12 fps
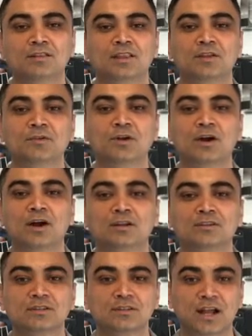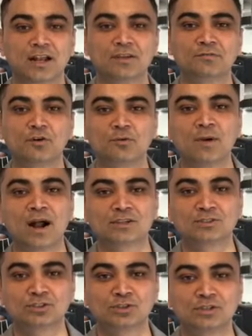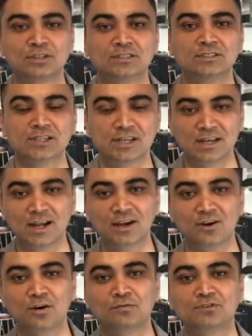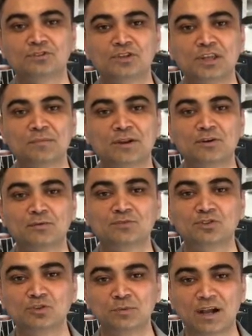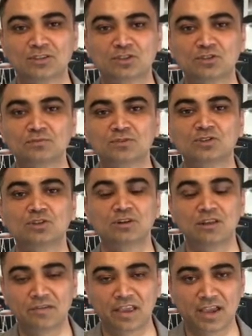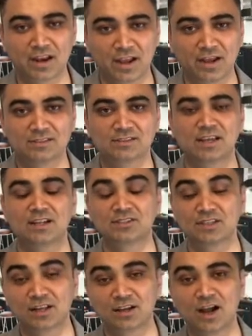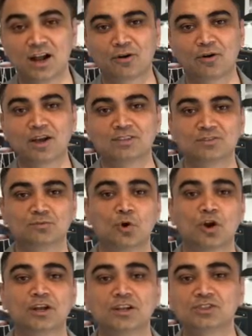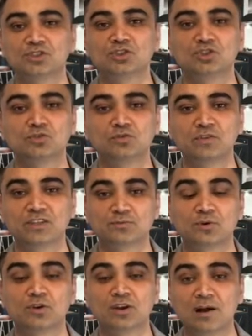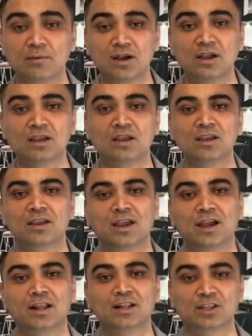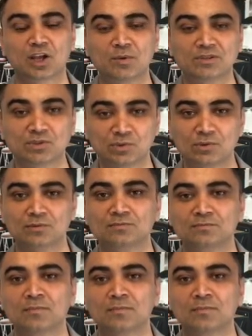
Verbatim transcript: Then we got 94 Marquands Road in Truganina, offers three bedrooms, two bathrooms, two living areas, and a single car garage, walking distance to Westbourne Grammar and Al-Taqwa School.